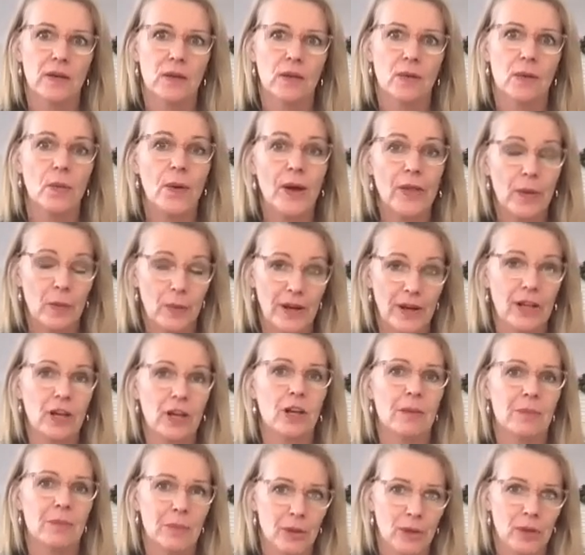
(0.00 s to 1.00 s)
whether we're
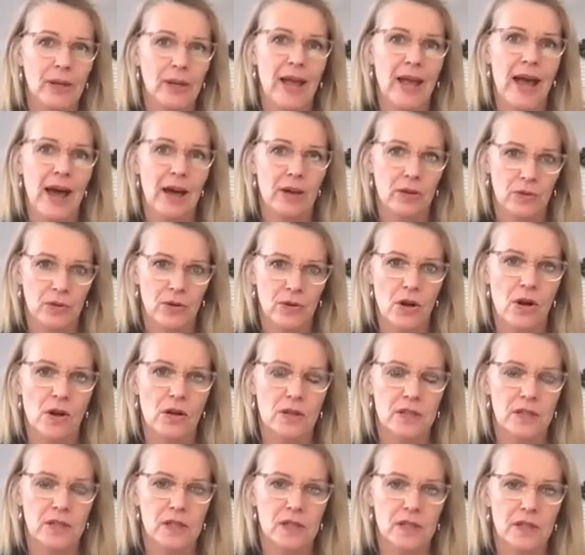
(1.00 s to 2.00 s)
going to burn out or
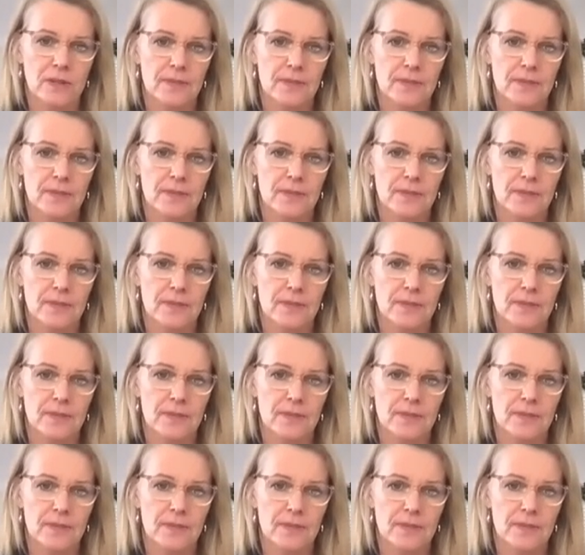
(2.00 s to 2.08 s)
not.